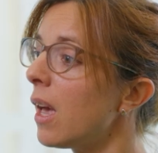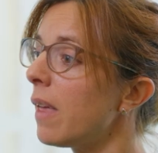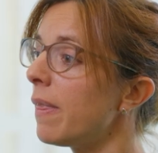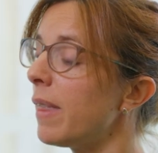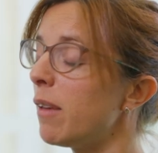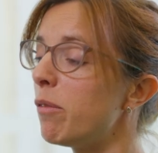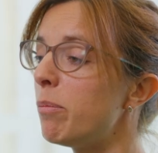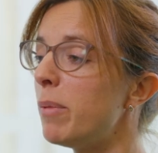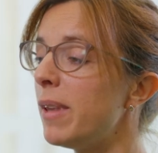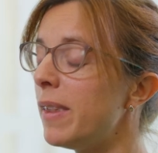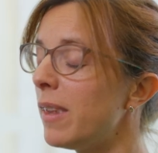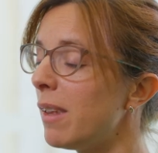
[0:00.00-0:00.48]

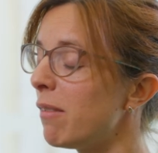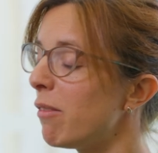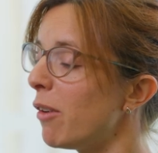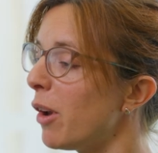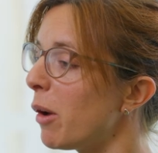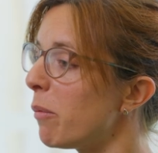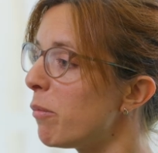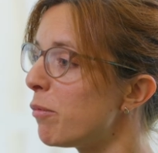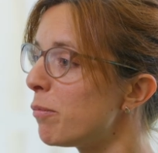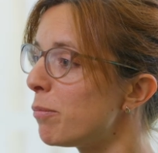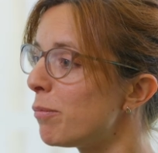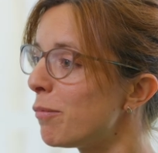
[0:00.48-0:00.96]
They've been
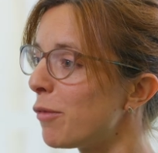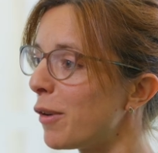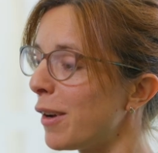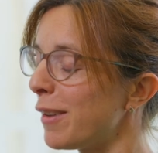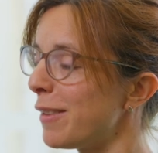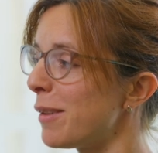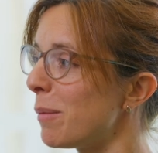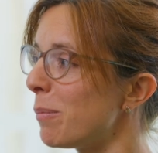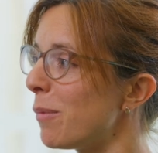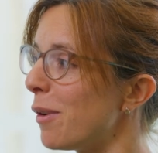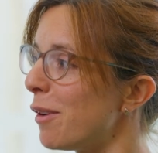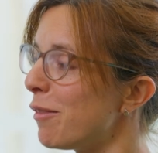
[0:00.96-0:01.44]
developed, for
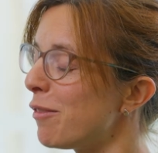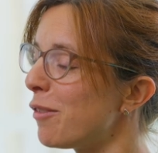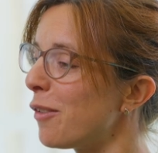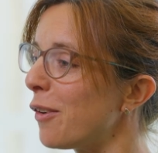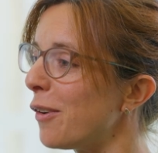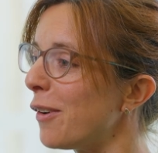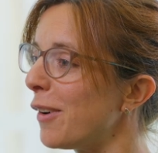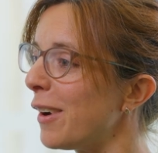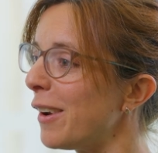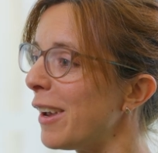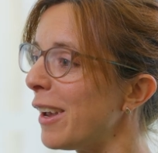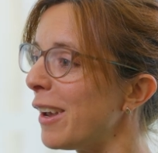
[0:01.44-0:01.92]
example,
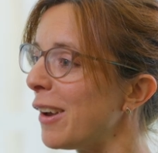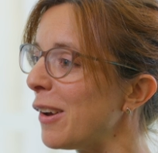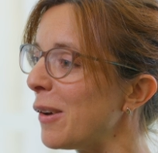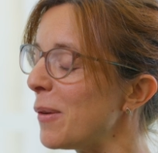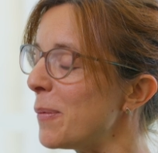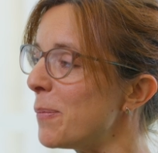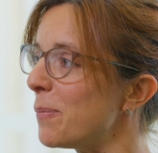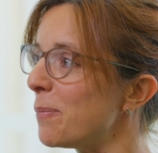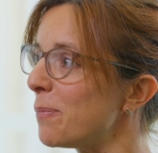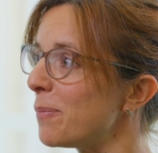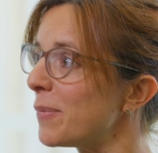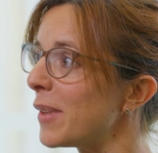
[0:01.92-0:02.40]
for
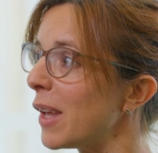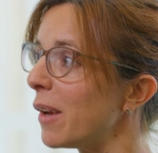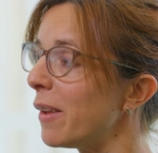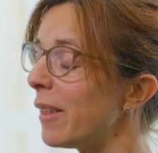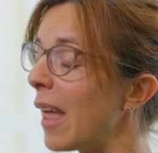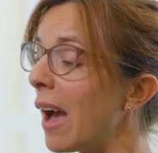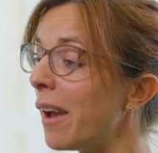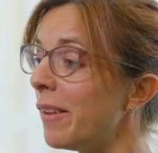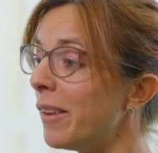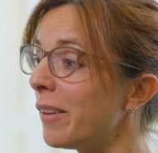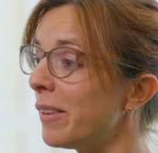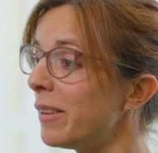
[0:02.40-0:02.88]
um,
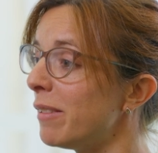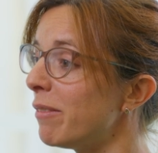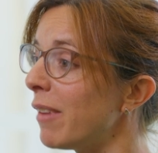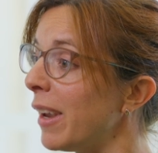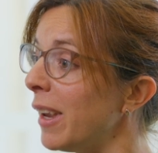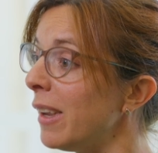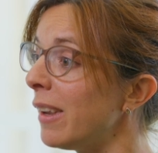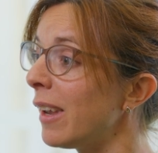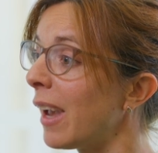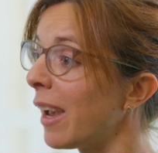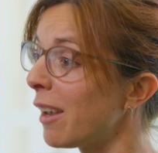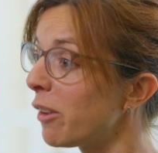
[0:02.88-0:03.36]

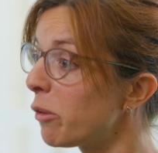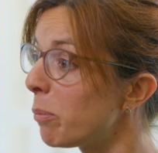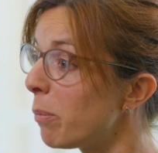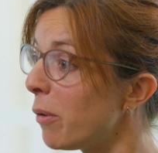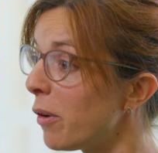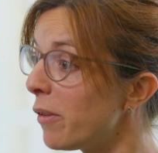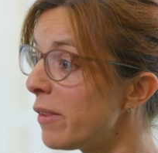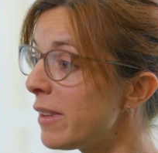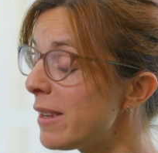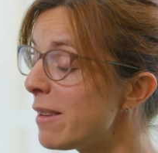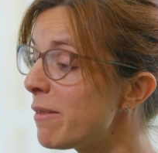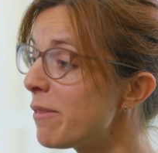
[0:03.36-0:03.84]
identifying
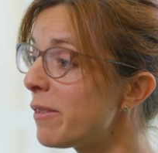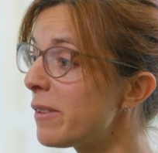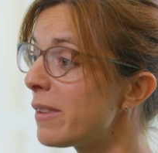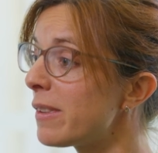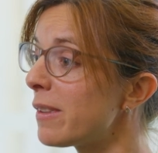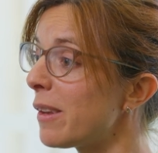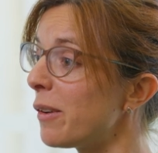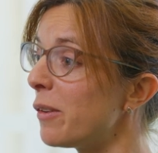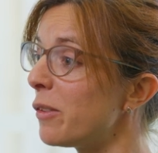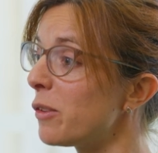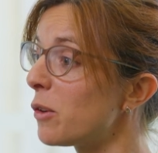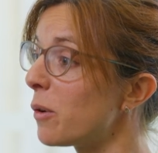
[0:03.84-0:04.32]

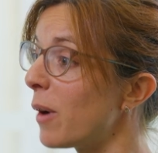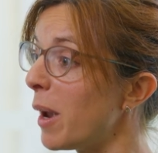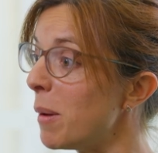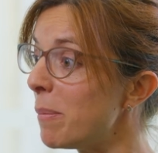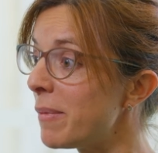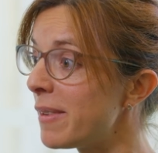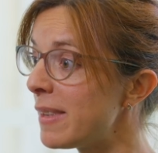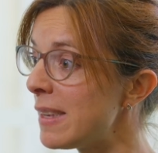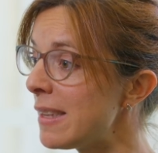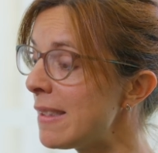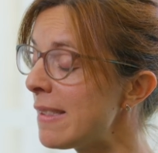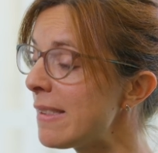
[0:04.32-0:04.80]
explosives on
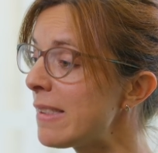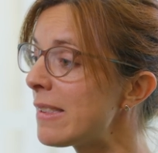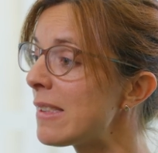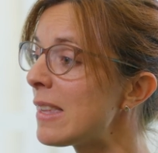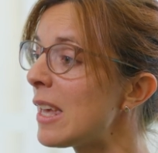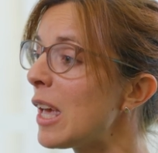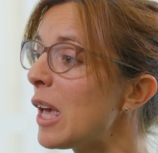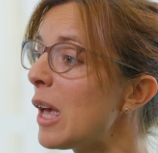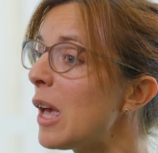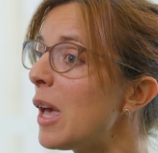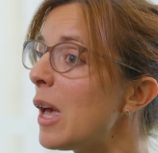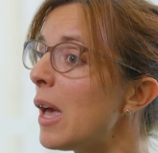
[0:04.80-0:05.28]
crime scenes.
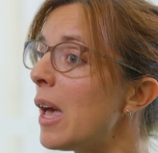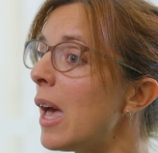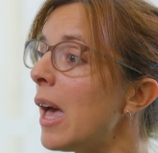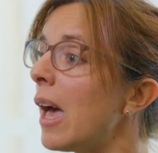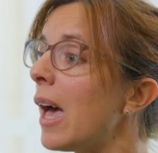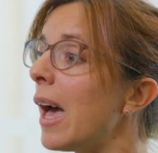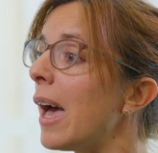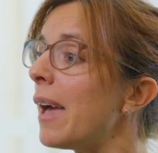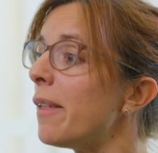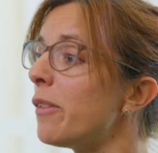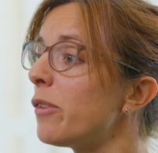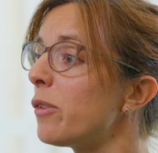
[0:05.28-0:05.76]

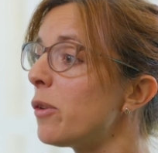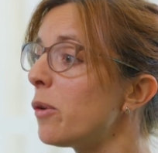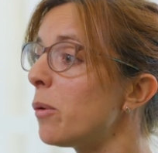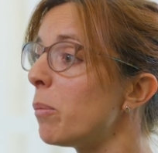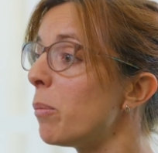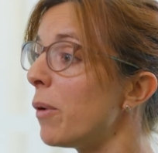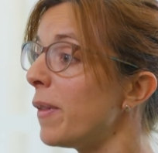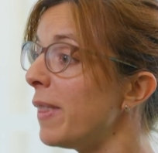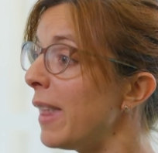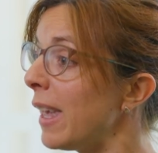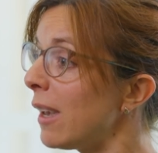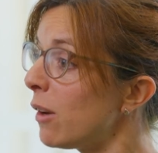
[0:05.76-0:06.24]
And so,
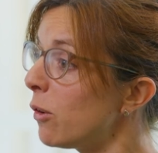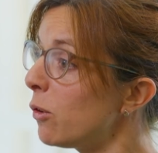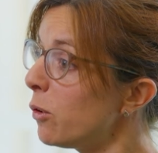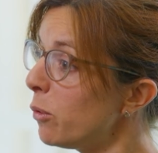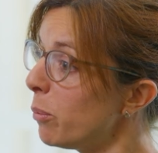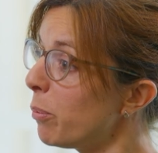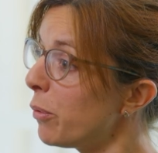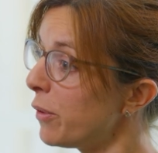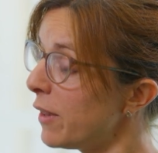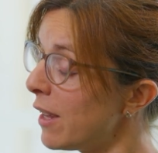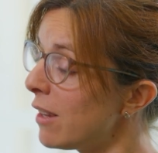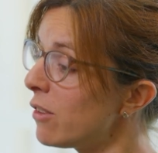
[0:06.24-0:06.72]
but they
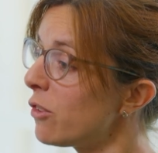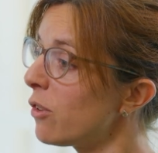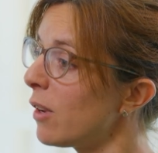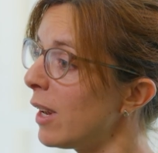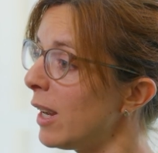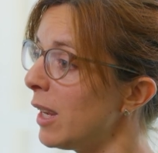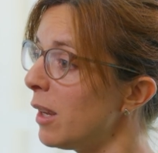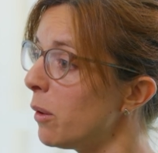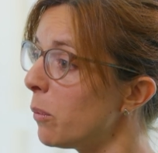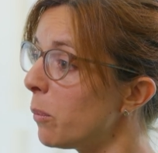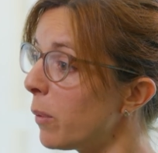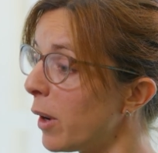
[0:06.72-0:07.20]
could
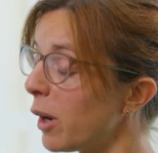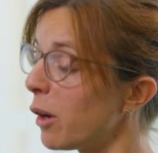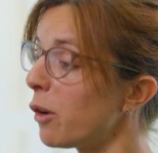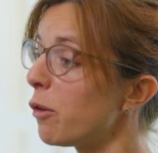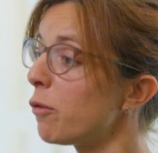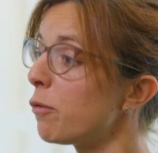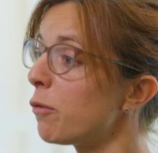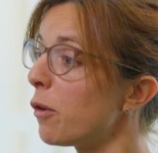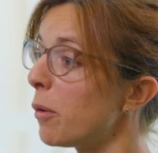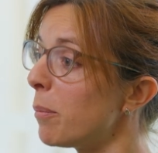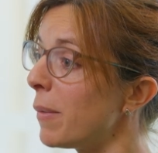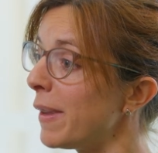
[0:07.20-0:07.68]
potentially
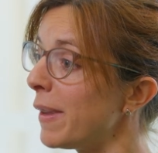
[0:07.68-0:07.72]
work for